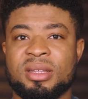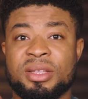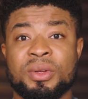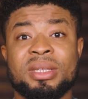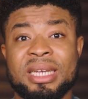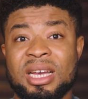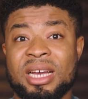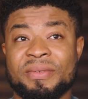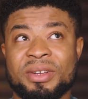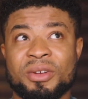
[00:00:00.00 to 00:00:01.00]
the unit I
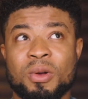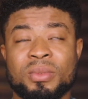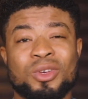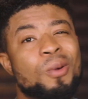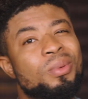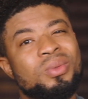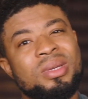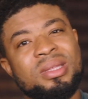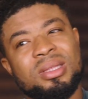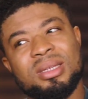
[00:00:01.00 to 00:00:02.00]
have here comes coupled
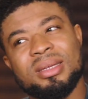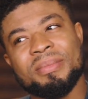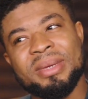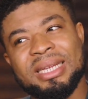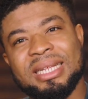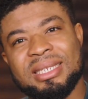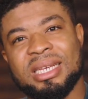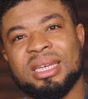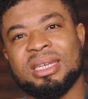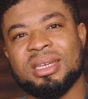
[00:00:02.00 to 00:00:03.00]
with
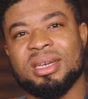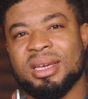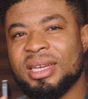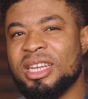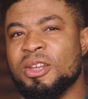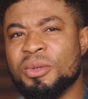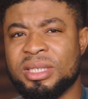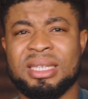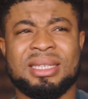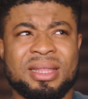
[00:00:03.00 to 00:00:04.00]
MediaTek Helio
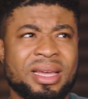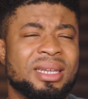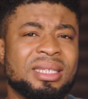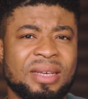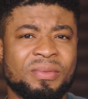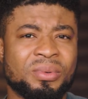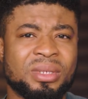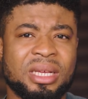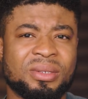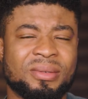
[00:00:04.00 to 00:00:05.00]
G37
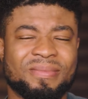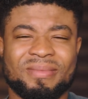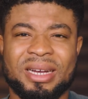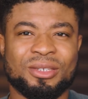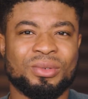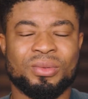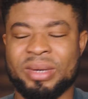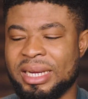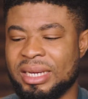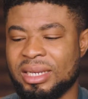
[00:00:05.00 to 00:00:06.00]
processor. I don't know
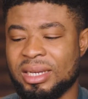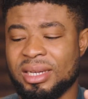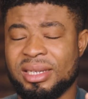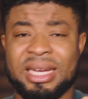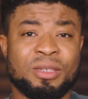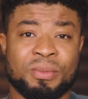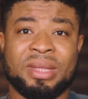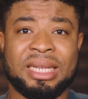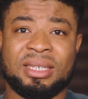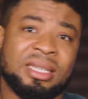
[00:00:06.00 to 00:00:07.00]
why they had to put
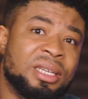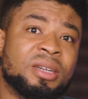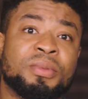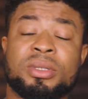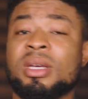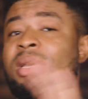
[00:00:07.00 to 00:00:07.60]
that in here, but